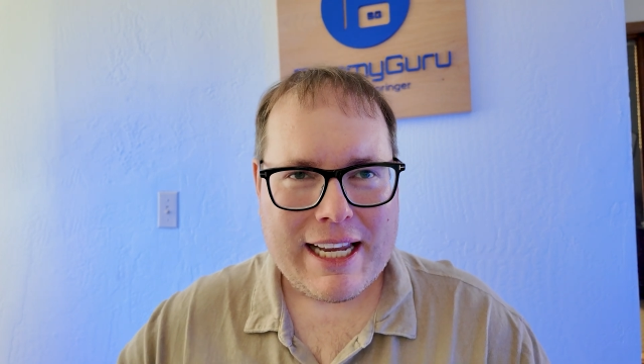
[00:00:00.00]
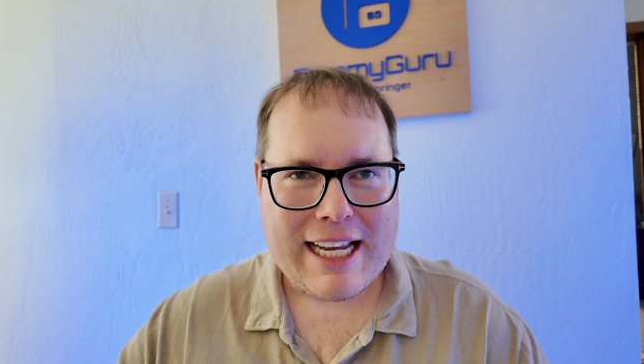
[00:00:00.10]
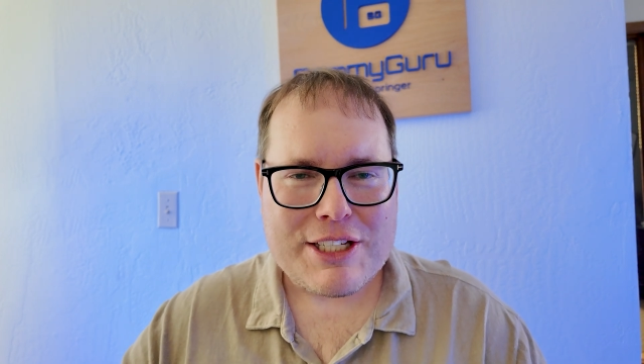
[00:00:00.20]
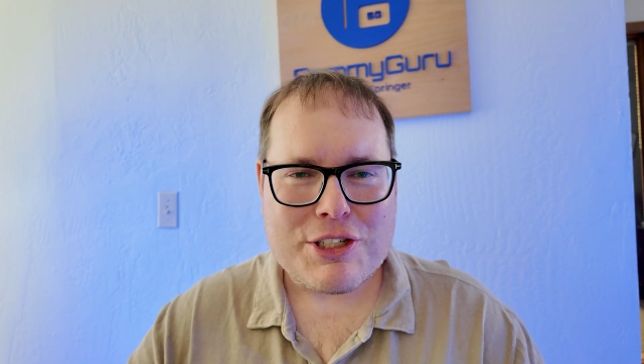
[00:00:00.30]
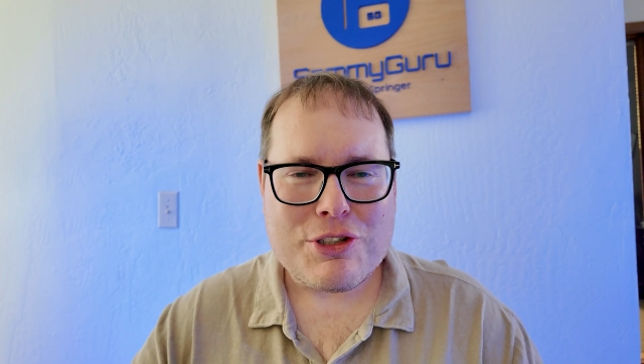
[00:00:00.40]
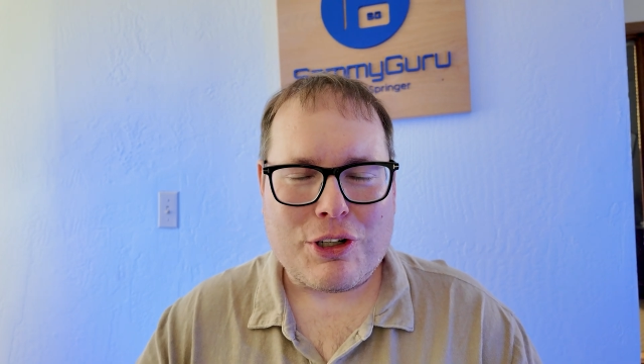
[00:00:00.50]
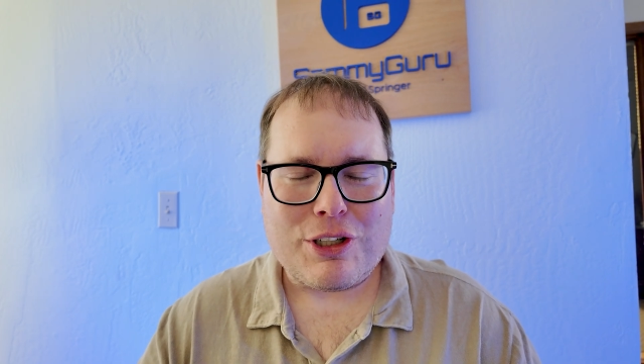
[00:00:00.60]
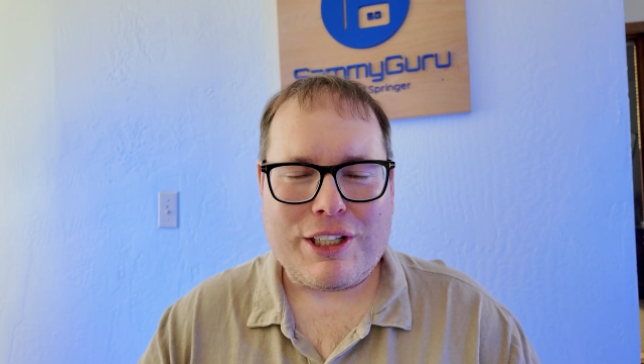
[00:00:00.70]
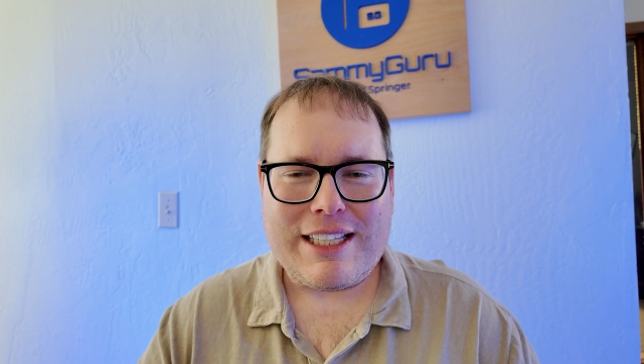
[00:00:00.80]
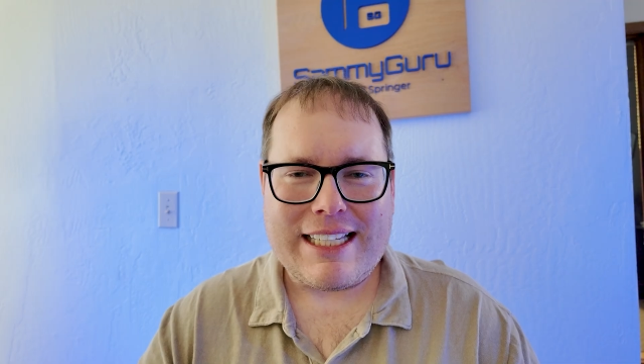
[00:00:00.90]
it's
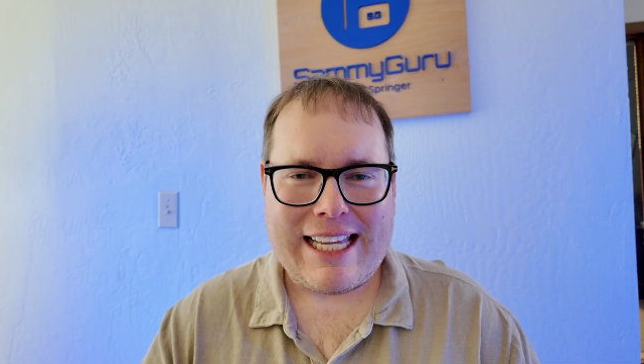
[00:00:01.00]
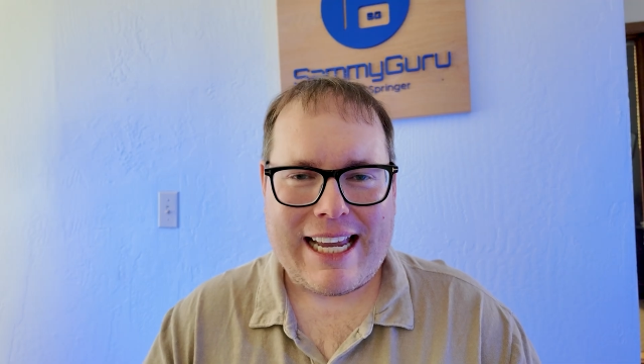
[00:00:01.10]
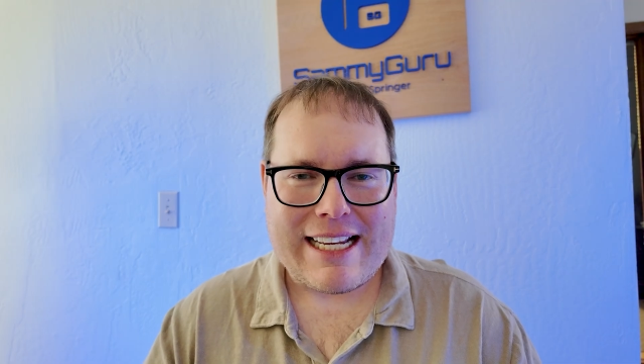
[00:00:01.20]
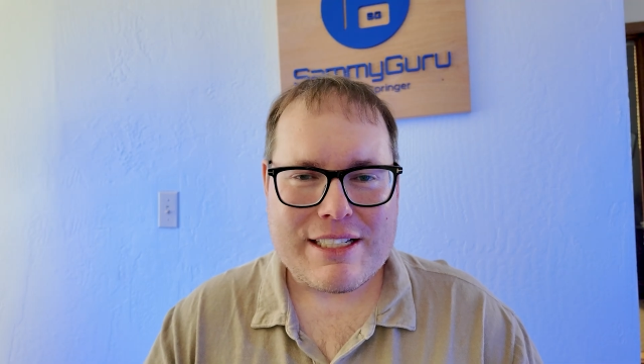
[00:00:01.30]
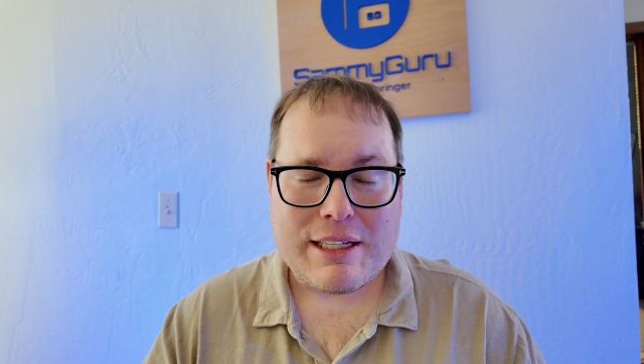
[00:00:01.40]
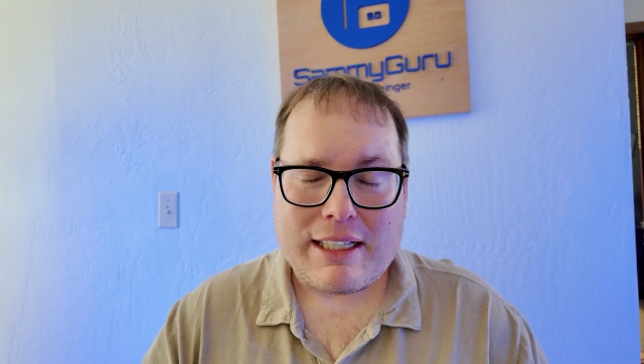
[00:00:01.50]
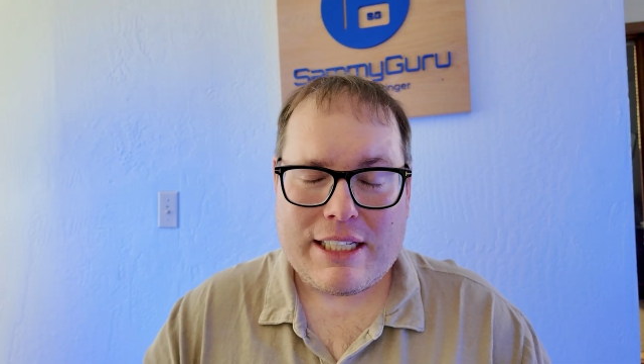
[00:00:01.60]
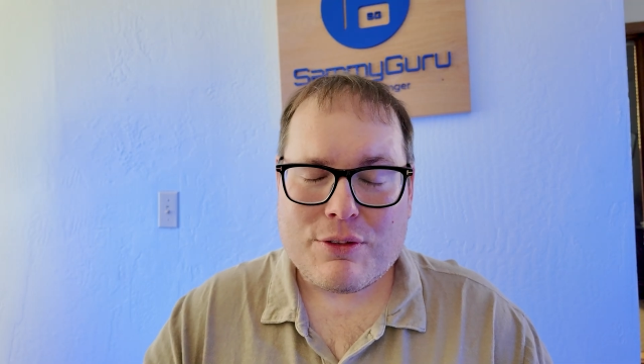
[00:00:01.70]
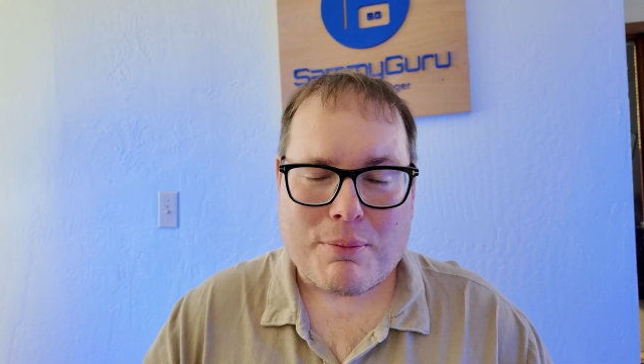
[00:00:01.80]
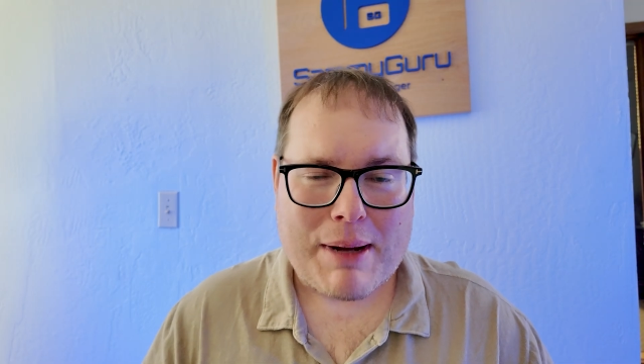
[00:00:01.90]
certainly the case, at
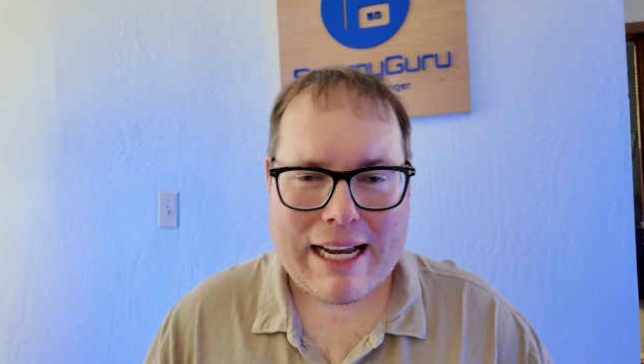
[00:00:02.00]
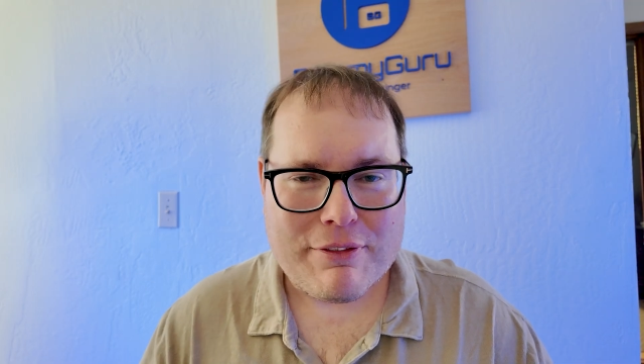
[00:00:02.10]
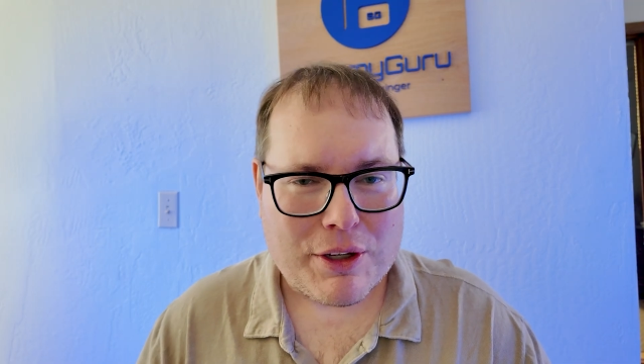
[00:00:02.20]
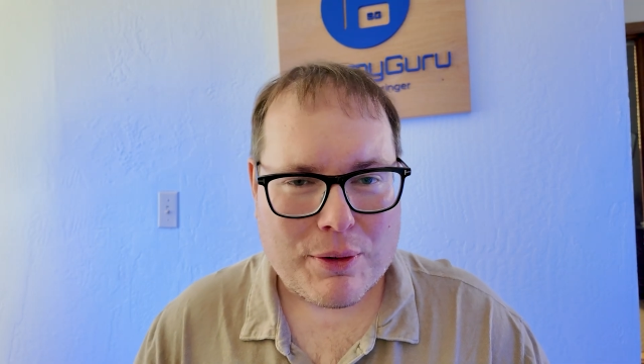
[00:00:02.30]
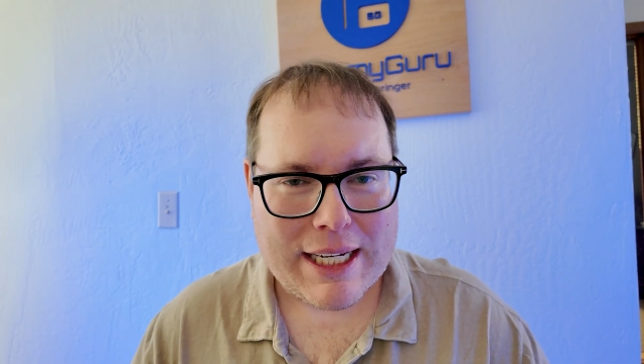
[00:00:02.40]
least from my view.